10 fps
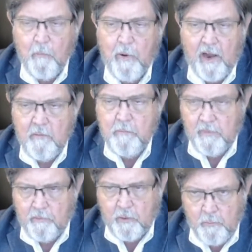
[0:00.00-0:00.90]
but I've
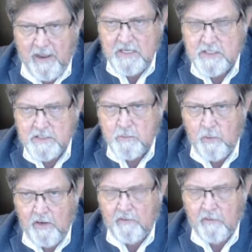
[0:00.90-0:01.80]
been through bad
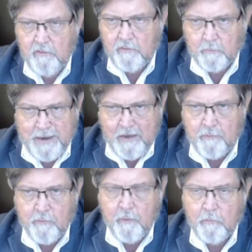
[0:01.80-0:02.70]
situations and
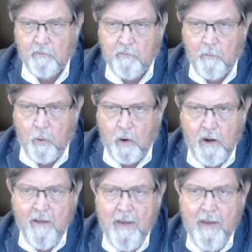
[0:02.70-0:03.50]
mastered them before.